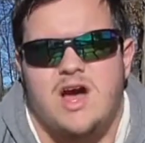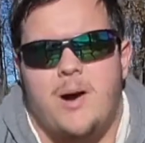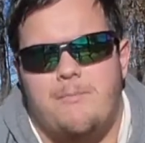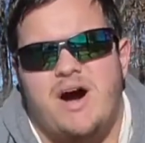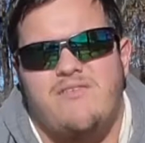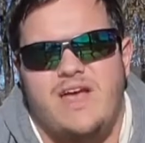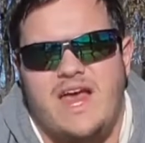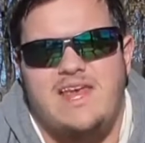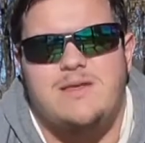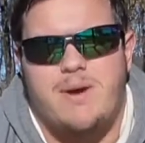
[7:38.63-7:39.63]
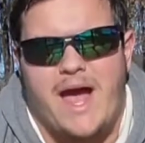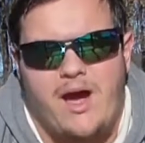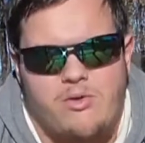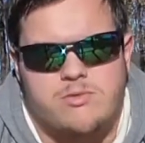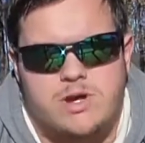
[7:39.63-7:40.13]
above
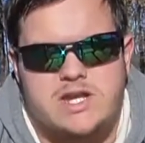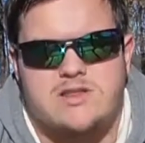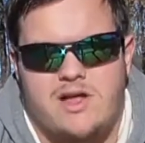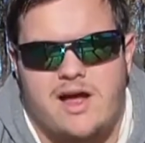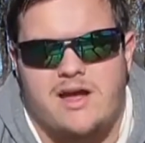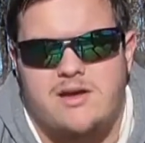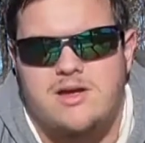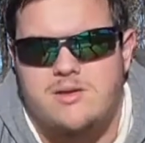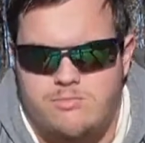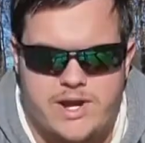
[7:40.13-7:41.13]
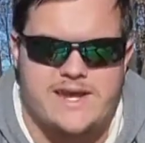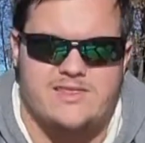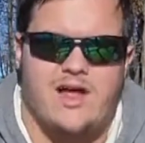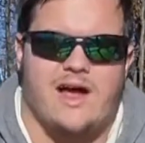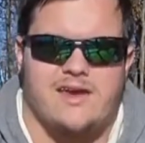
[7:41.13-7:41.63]
80-pound braided
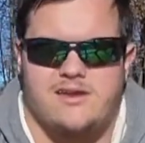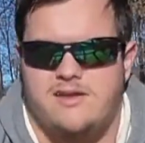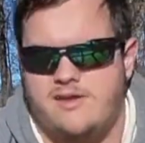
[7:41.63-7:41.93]
line.